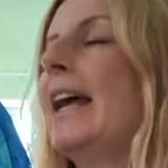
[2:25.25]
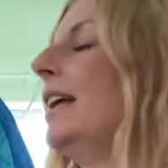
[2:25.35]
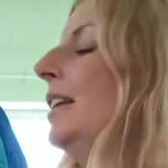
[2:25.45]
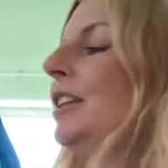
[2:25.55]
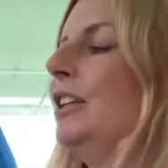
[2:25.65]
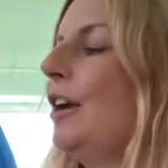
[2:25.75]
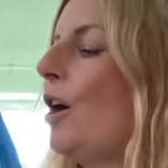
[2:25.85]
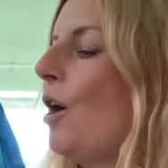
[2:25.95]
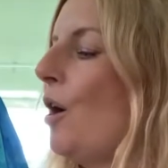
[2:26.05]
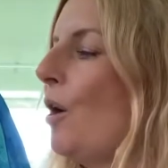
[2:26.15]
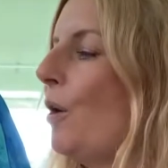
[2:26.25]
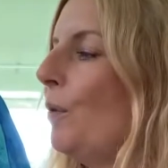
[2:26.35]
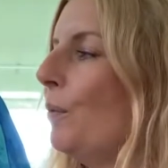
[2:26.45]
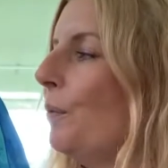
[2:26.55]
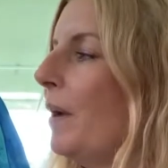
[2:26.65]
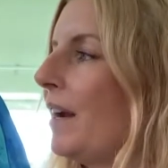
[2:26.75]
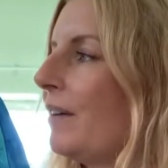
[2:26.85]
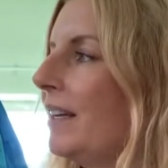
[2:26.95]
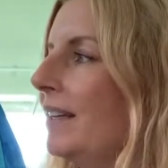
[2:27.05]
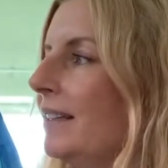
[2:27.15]
No, very
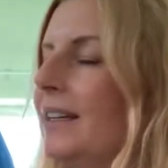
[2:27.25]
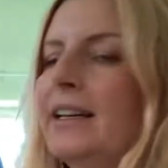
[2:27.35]
good.